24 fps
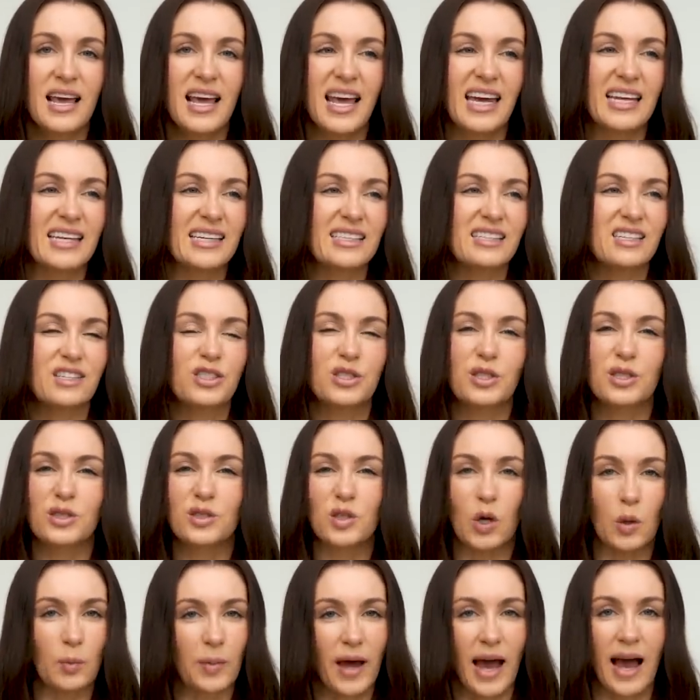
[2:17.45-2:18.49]
and isn't just
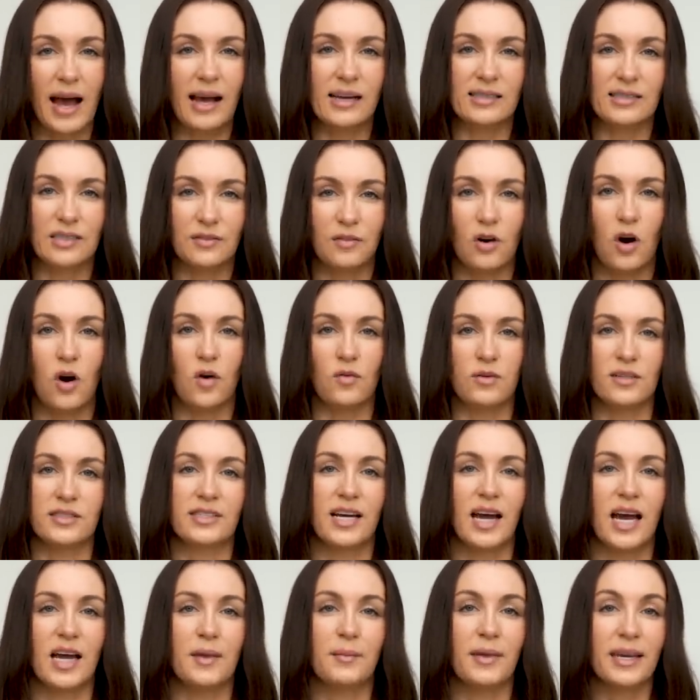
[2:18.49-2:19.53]
so passive all the
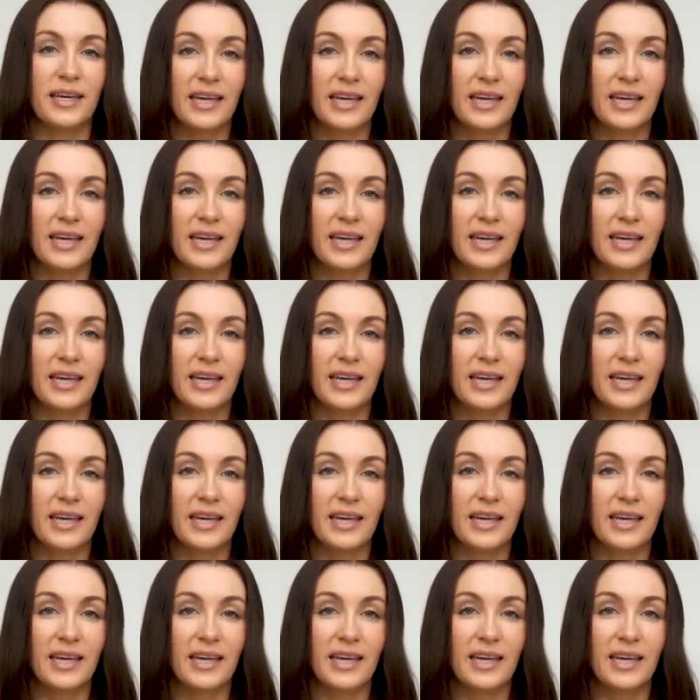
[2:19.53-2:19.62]
time.